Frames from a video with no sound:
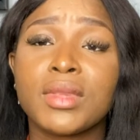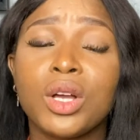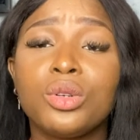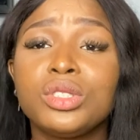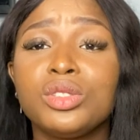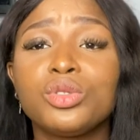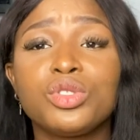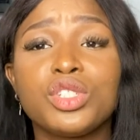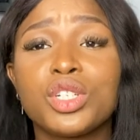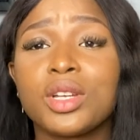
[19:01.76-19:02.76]
all the
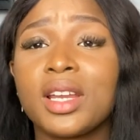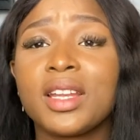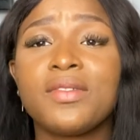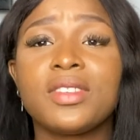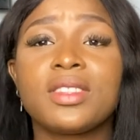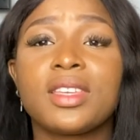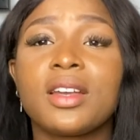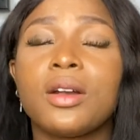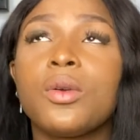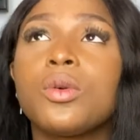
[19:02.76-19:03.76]
nutrition and everything.
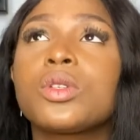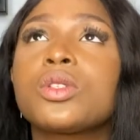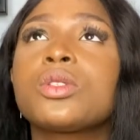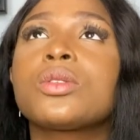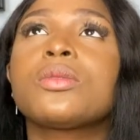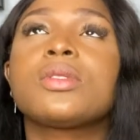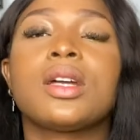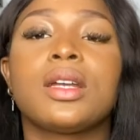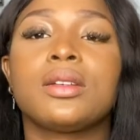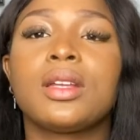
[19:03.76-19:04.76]
I was so
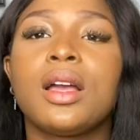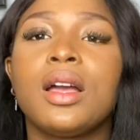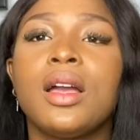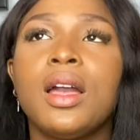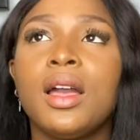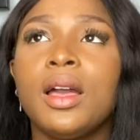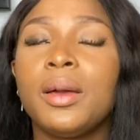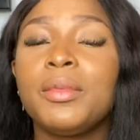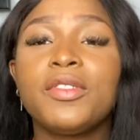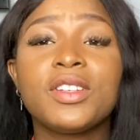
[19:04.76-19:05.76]
tired.
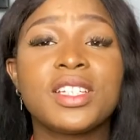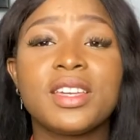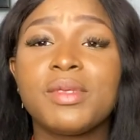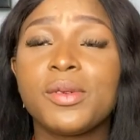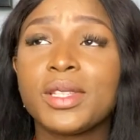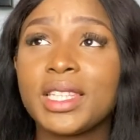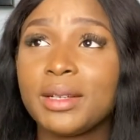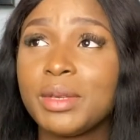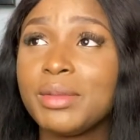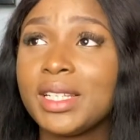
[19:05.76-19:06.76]
Before she gave me water,
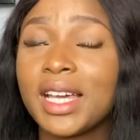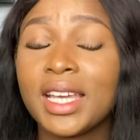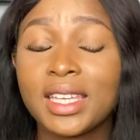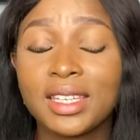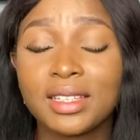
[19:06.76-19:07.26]
maybe like,